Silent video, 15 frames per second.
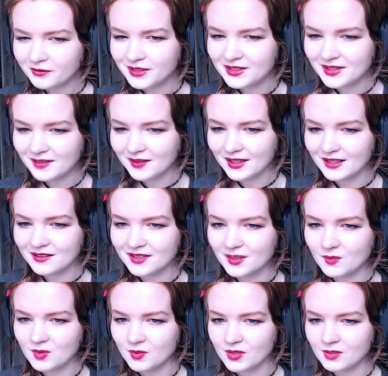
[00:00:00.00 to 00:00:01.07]
know if there's something
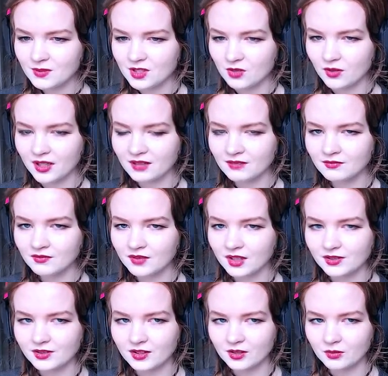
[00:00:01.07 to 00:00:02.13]
else I'm supposed to be doing.
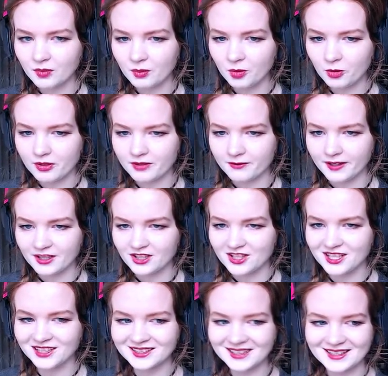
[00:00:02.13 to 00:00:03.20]
Also, I don't remember where the
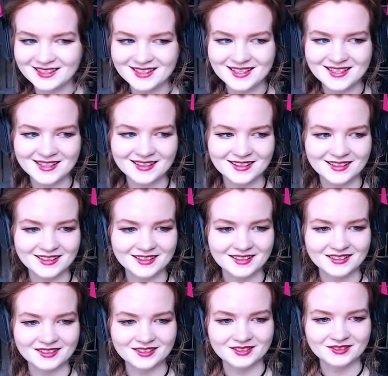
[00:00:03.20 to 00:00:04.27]
Fighters Guild is.
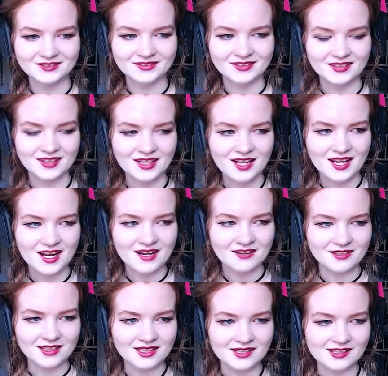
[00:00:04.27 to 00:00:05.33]

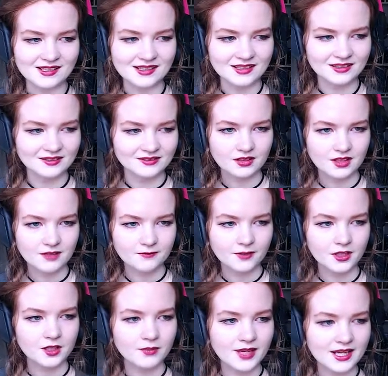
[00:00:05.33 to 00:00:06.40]
There it is. Not
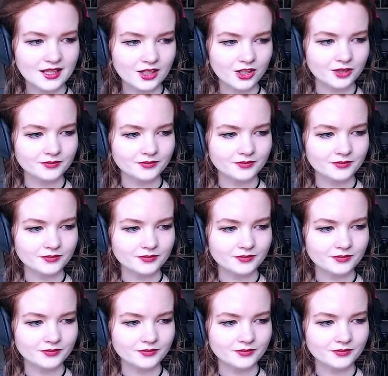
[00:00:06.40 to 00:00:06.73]
far away at